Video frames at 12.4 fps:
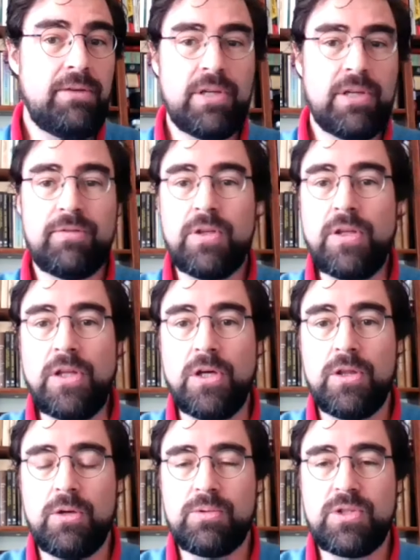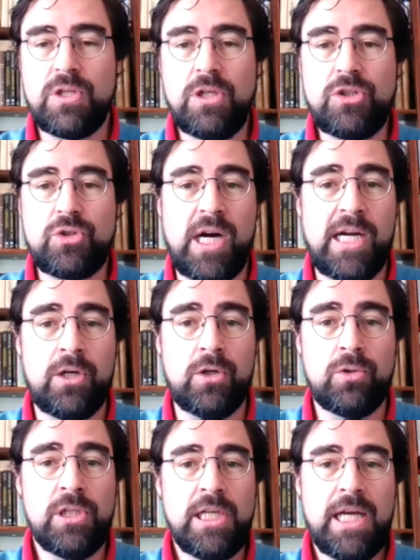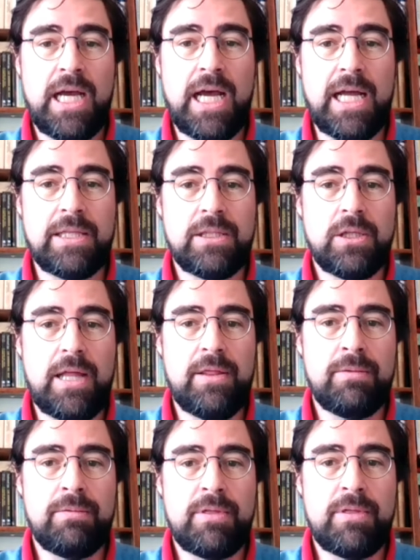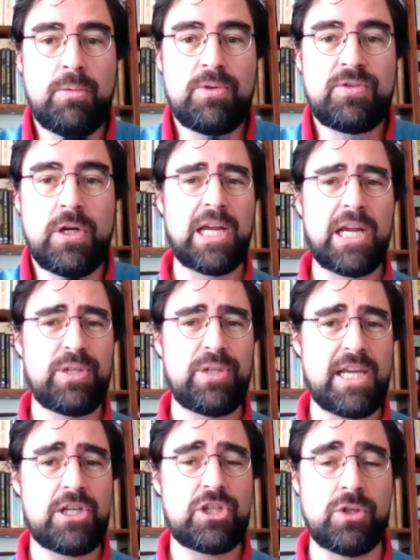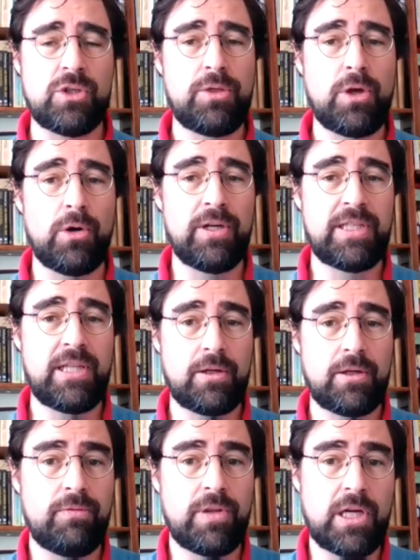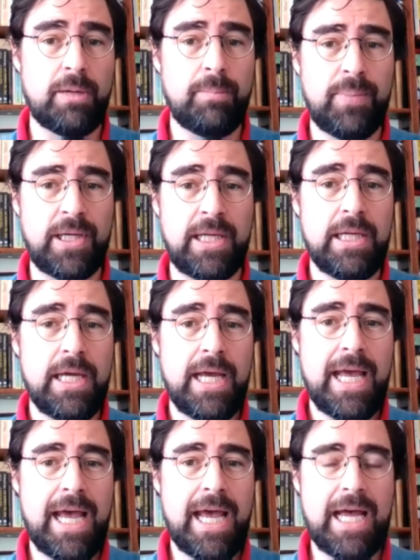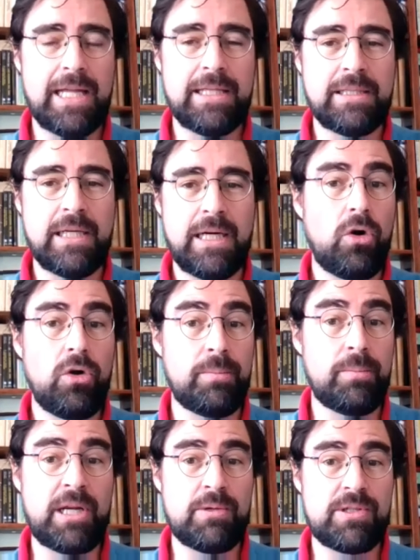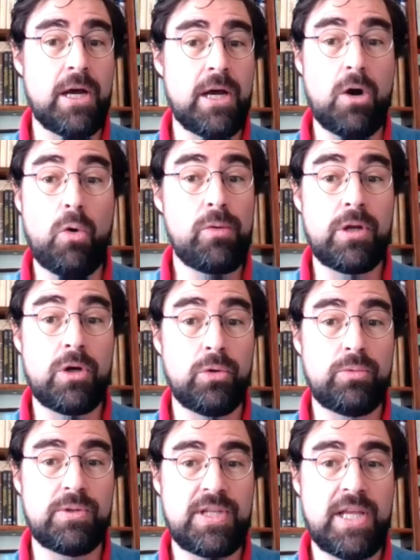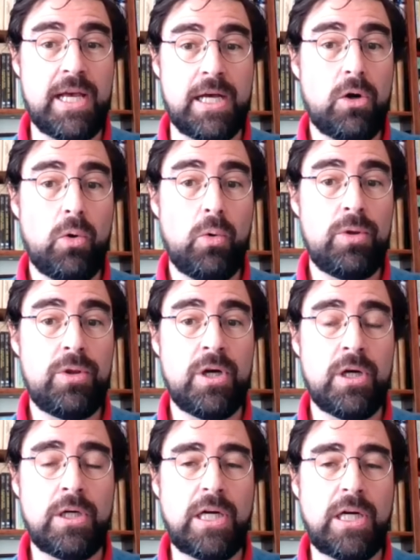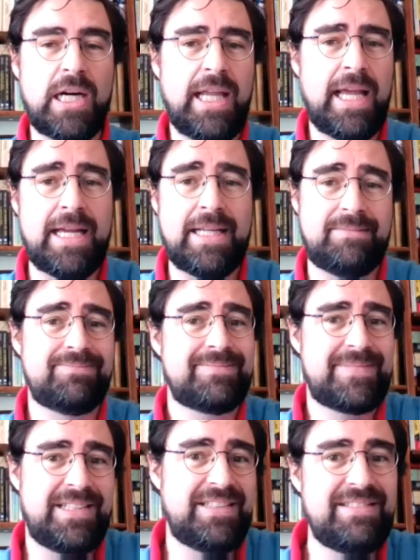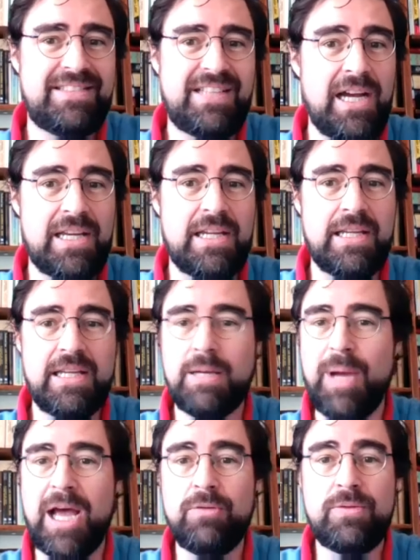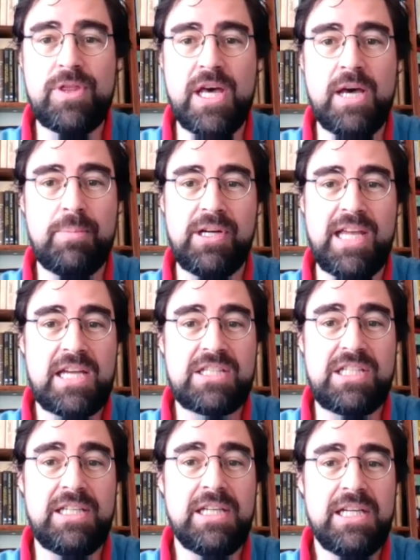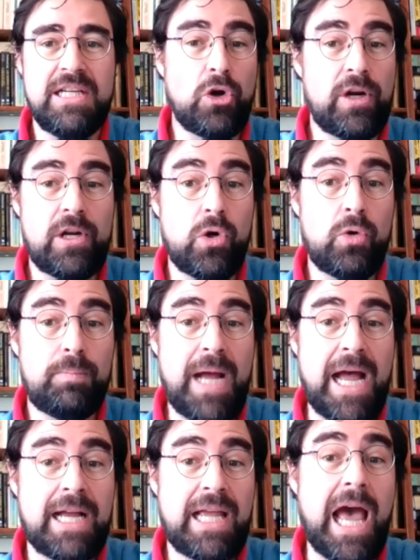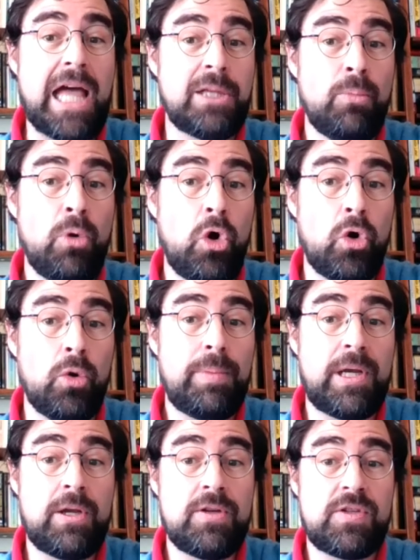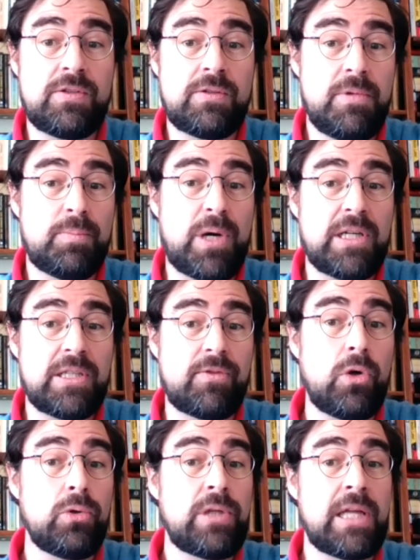even after the, there was a trial and, and there was a liquidation authority that took over the company, and uh, all the money was there, all the gold was there, all the I had tiny amount yeah. there, but I actually got it all back and more because the price of